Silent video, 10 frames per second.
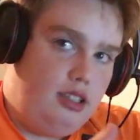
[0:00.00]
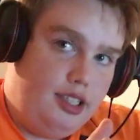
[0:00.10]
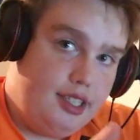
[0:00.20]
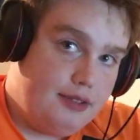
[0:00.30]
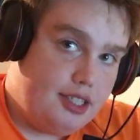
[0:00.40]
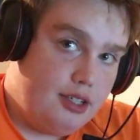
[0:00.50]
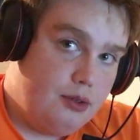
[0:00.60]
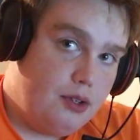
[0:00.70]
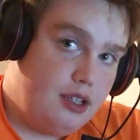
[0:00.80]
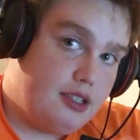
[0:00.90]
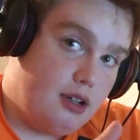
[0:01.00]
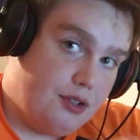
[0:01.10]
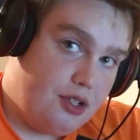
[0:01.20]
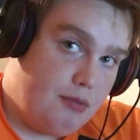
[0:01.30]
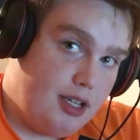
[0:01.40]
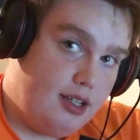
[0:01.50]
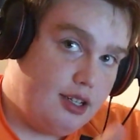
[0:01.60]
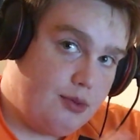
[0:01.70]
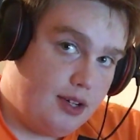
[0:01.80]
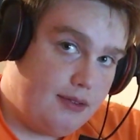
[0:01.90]
Jeff Seahorn is also building a
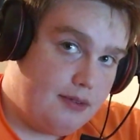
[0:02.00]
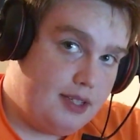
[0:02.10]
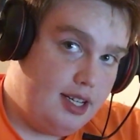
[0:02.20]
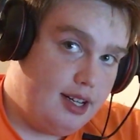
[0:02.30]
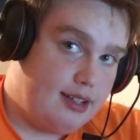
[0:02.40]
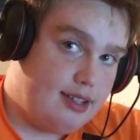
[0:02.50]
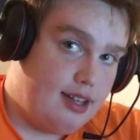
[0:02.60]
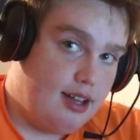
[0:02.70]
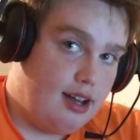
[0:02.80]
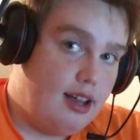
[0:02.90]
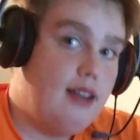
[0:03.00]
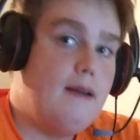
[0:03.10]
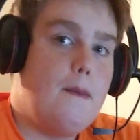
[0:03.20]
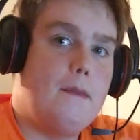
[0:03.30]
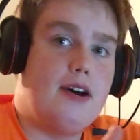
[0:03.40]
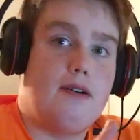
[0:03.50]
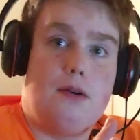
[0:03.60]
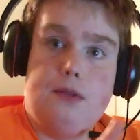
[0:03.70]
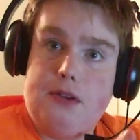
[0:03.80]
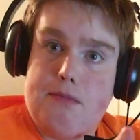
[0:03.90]
2015 STI, but
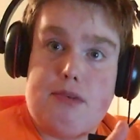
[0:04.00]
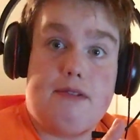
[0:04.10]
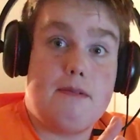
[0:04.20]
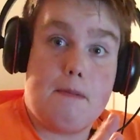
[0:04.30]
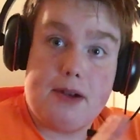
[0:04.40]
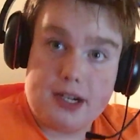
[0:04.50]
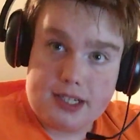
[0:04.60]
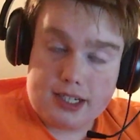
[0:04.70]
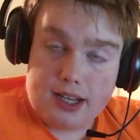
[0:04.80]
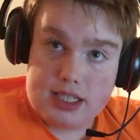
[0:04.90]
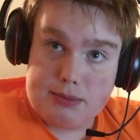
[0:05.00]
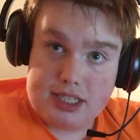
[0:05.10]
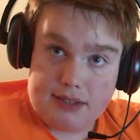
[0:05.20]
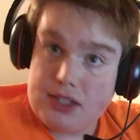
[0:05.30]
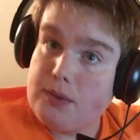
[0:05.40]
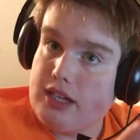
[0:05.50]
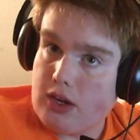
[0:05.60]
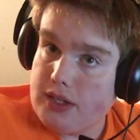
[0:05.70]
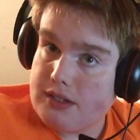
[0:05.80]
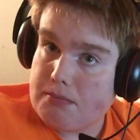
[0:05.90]
for production class specific. We
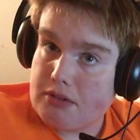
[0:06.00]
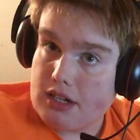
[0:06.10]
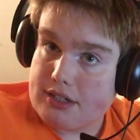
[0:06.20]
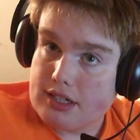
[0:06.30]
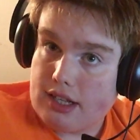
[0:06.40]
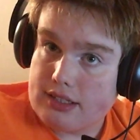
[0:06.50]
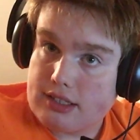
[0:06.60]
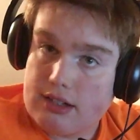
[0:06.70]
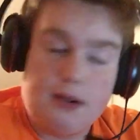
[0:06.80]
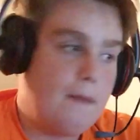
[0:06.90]
know it's a production class car.